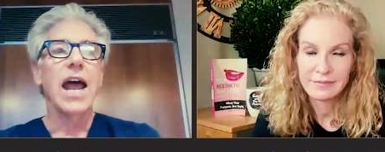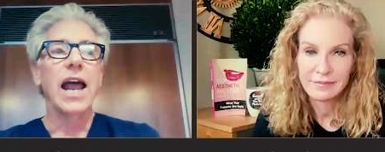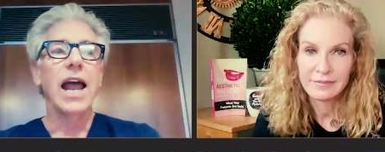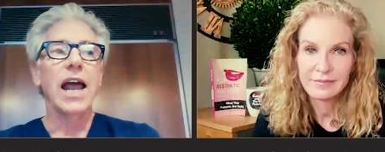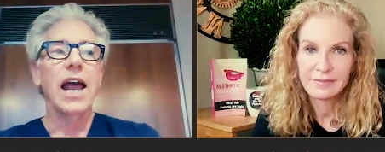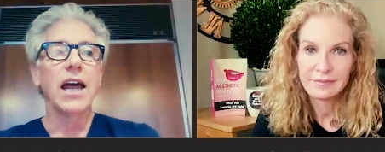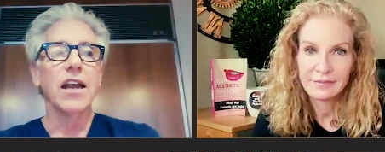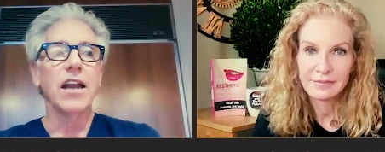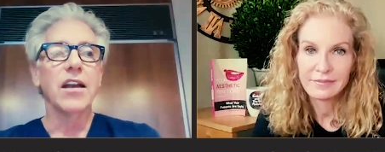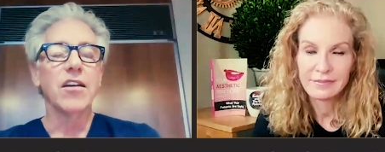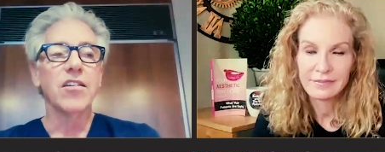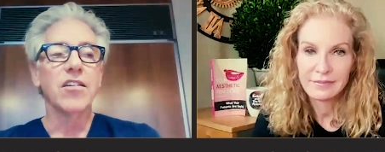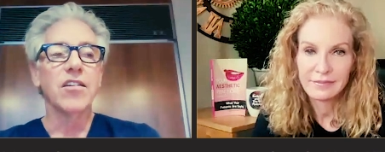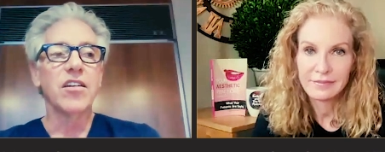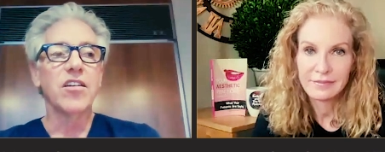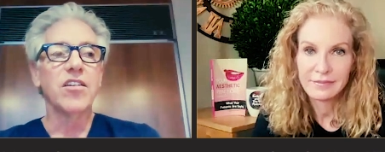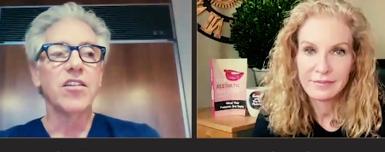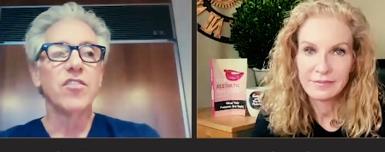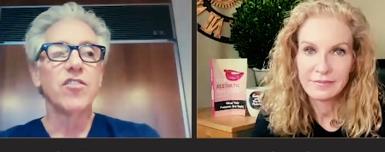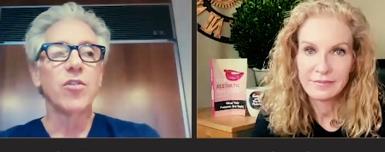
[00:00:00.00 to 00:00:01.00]
Speaker 1: And
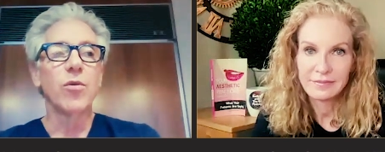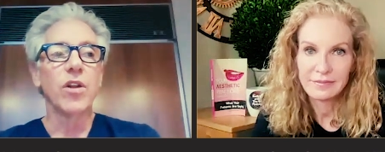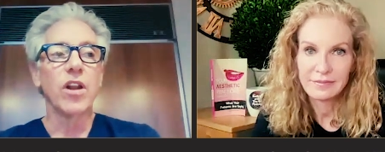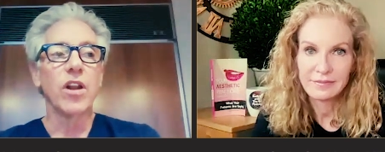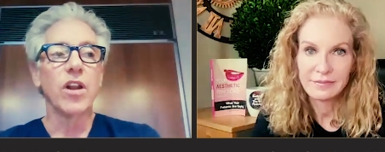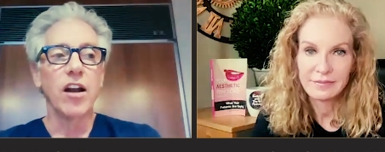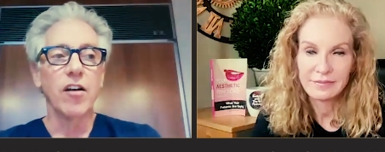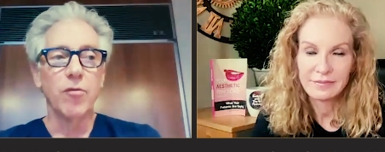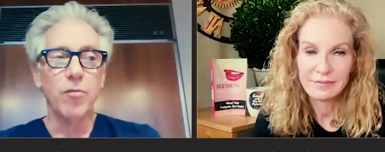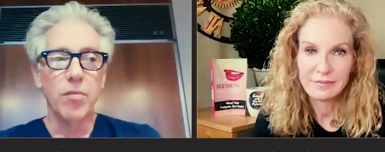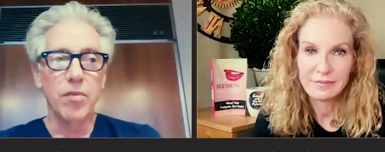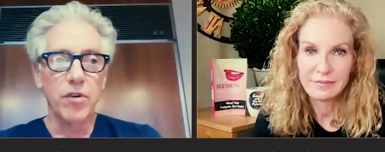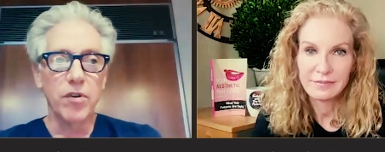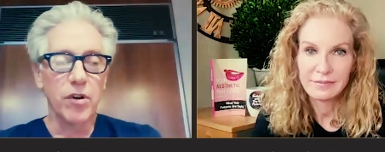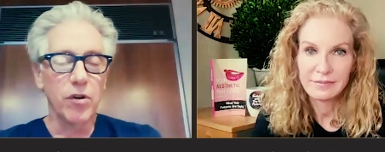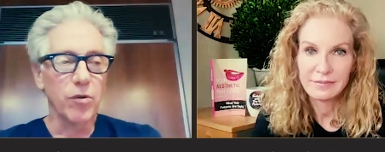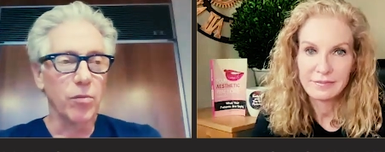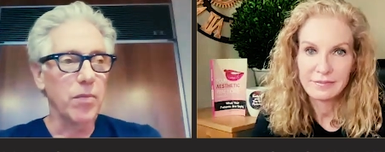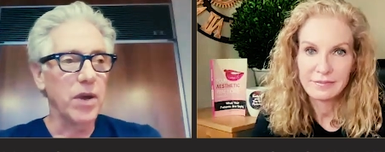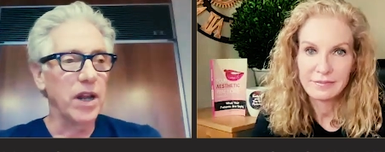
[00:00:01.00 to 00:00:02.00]
So
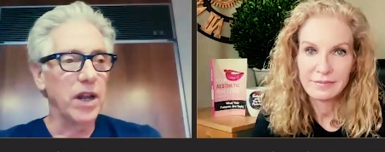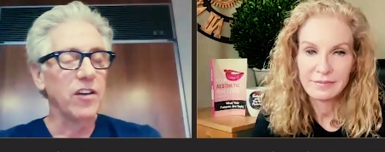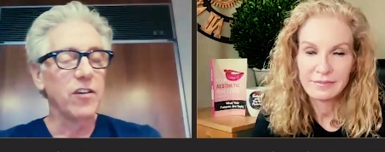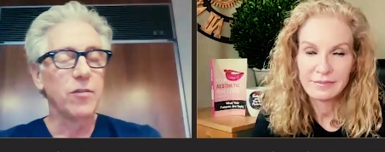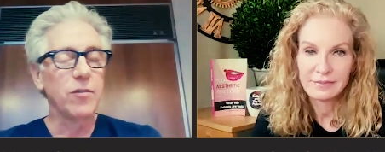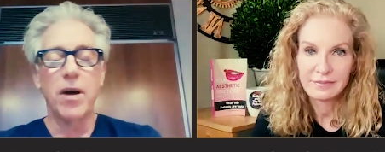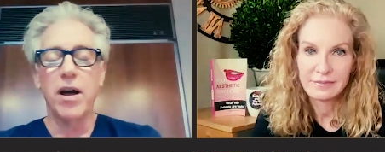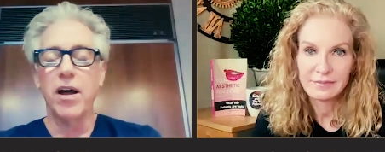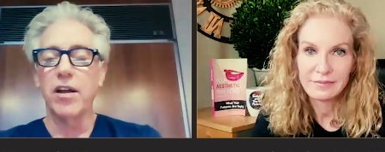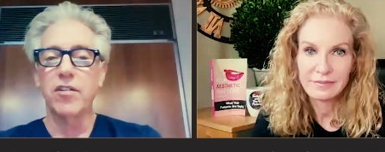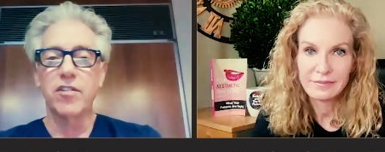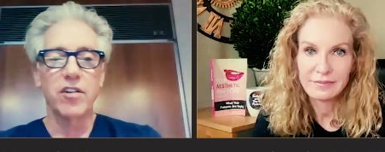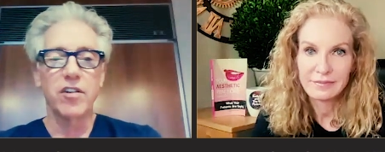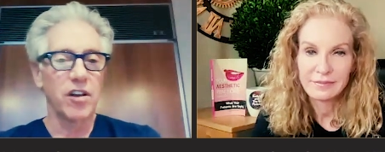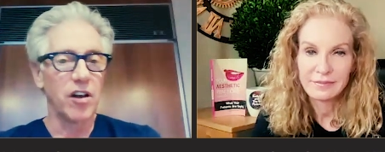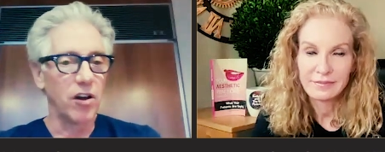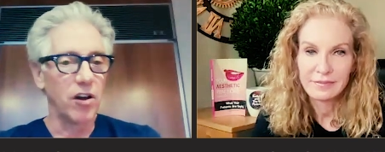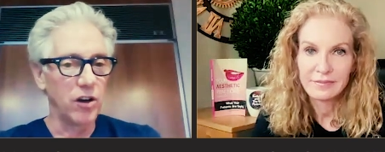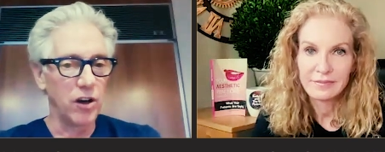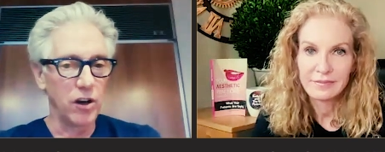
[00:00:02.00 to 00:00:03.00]
there are many spas
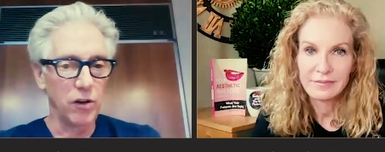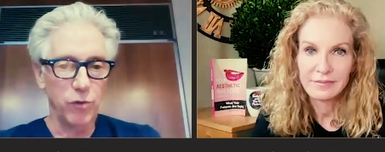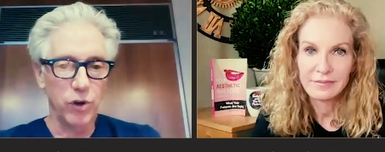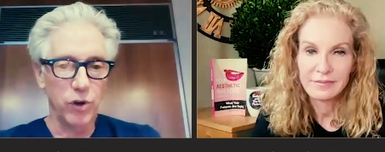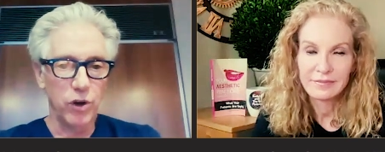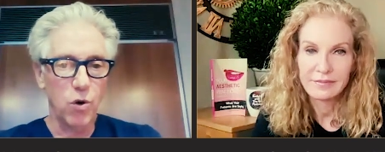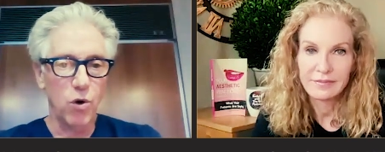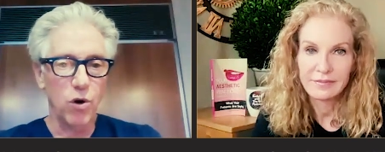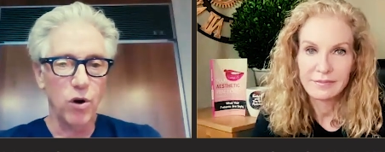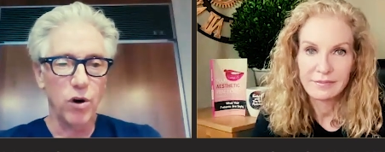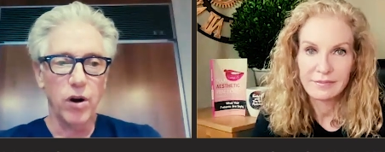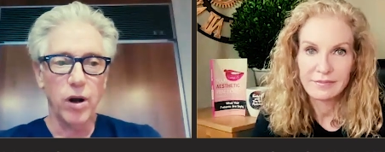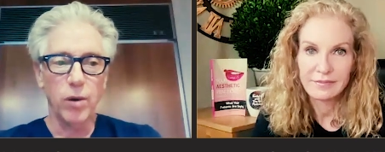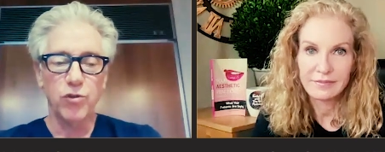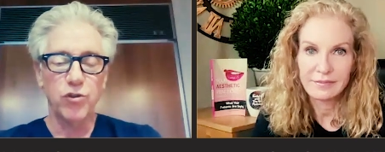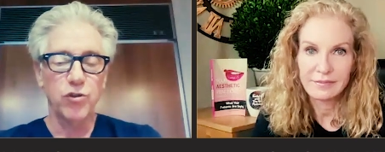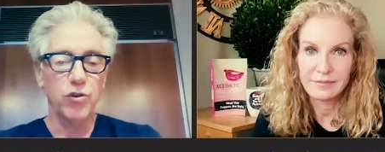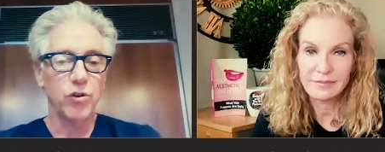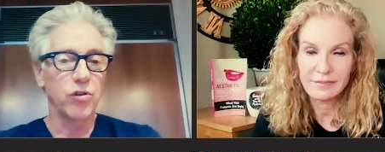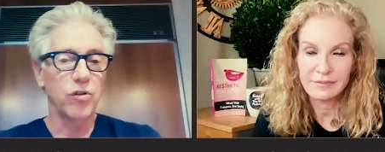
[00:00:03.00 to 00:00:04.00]
on every corner.
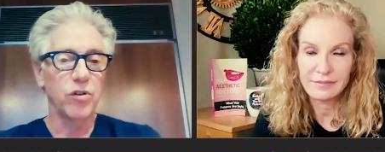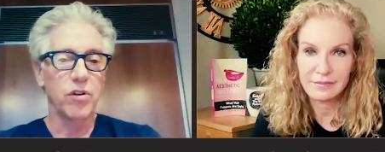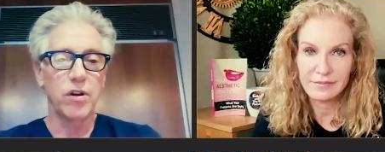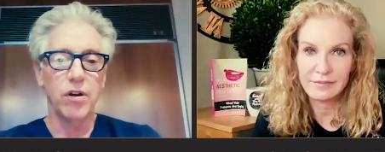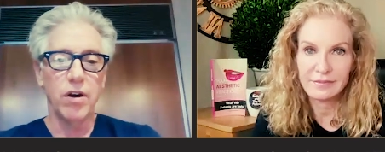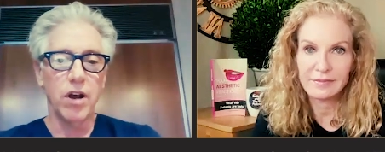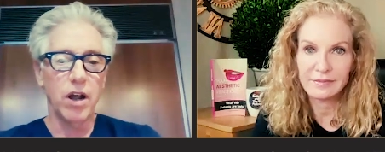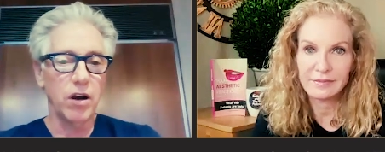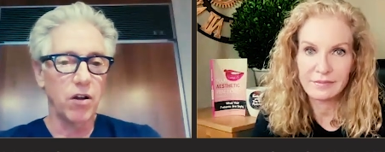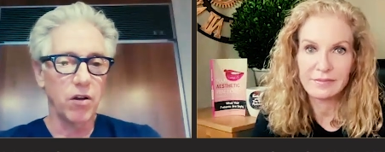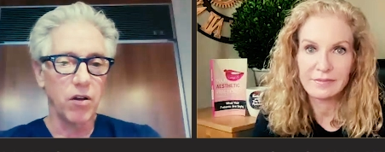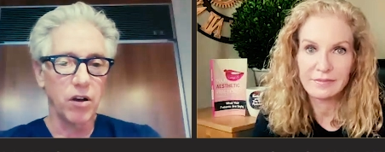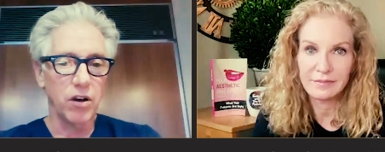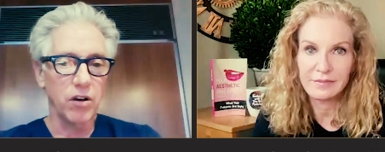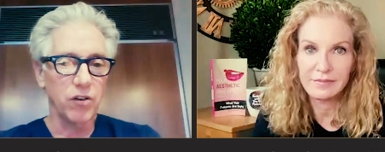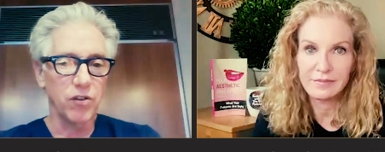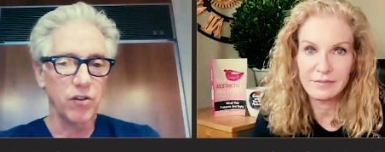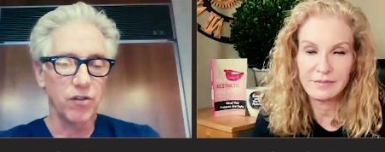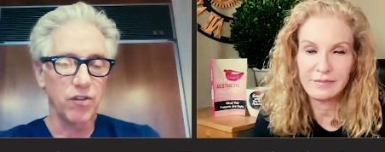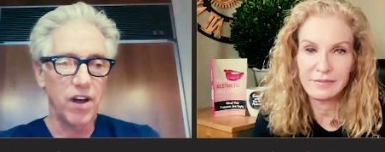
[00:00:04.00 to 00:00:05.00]
I'm sure they're not all
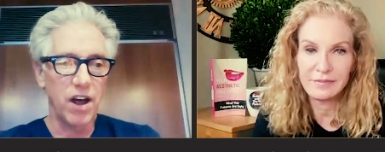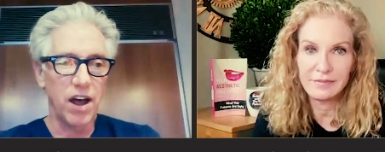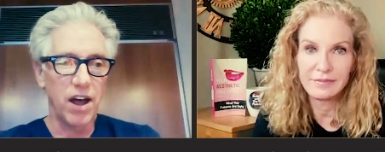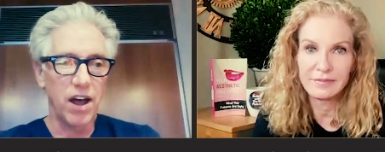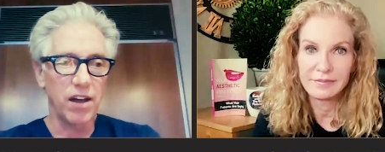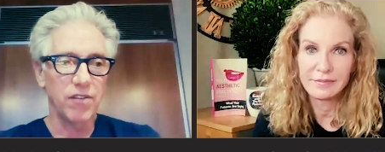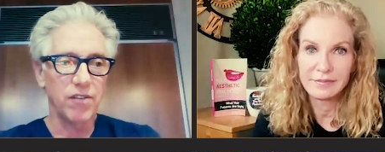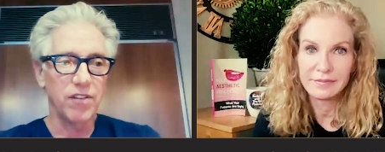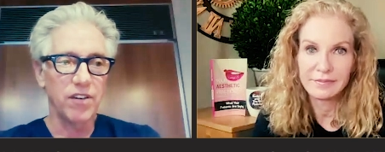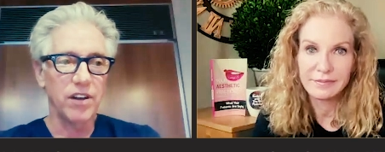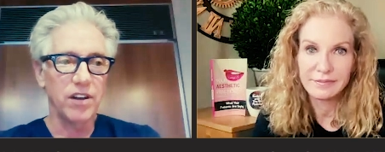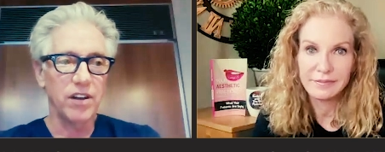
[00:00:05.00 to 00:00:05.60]
going to survive.